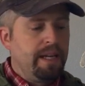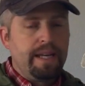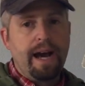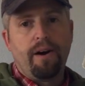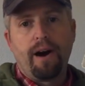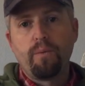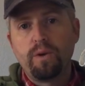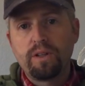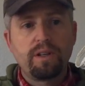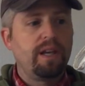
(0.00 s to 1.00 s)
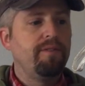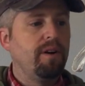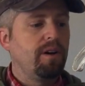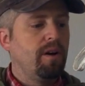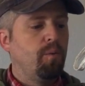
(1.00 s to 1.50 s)
Now, I will give
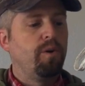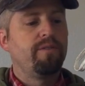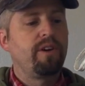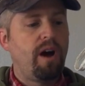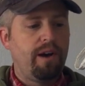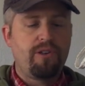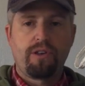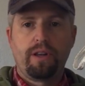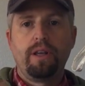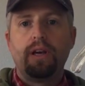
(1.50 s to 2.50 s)
a word of caution.